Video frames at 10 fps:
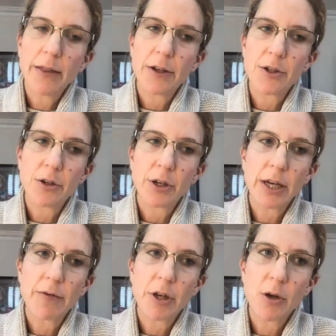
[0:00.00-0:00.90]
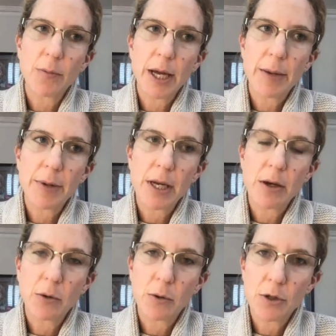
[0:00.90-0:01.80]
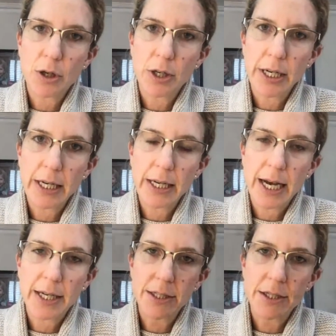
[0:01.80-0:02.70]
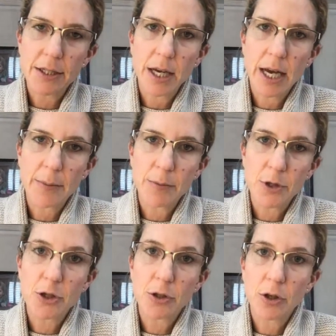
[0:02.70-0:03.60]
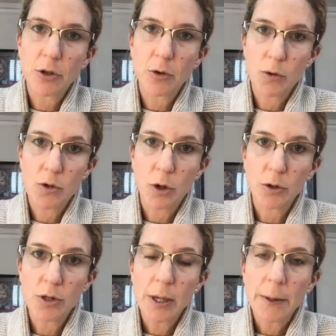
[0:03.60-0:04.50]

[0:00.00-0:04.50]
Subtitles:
that you're not giving your baby or toddler any added sugar or salt.